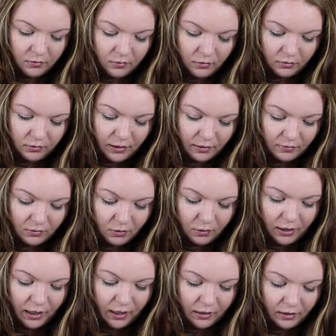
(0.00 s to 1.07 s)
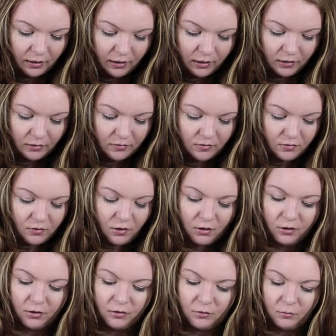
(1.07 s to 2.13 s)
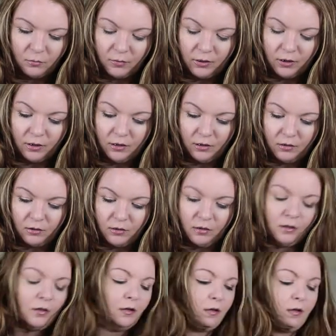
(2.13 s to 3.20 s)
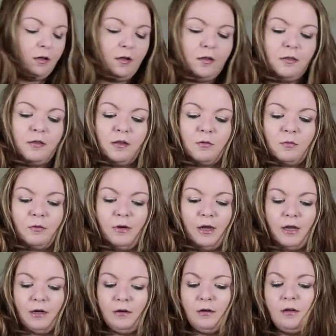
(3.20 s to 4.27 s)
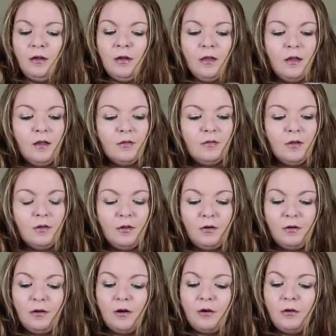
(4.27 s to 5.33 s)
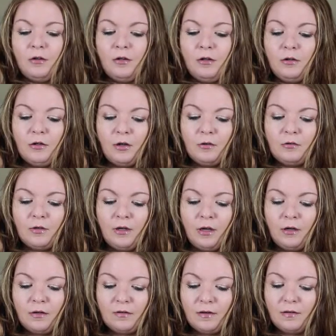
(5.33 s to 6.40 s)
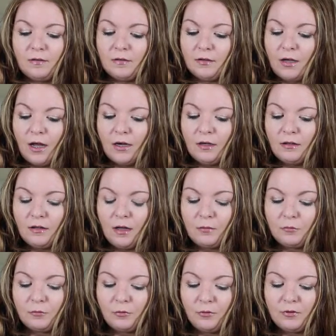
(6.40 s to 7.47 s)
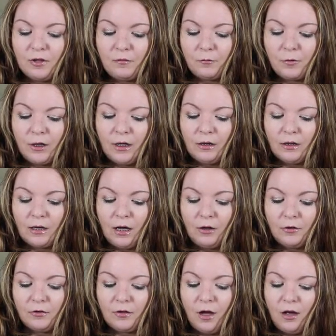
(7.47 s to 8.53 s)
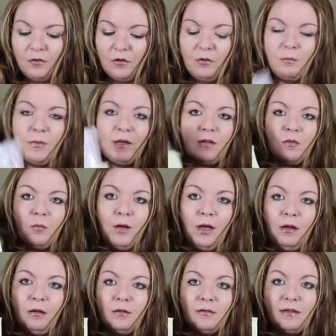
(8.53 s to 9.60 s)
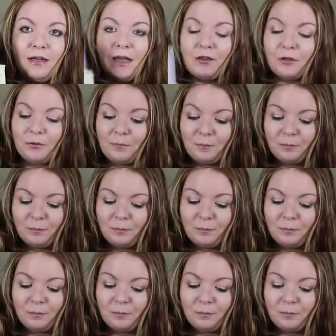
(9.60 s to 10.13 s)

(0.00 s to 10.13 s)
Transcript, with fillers: So let's go ahead and start with this one right here. So there are little notes on here. It says, gotta love cruelty free and the colors also mix well together.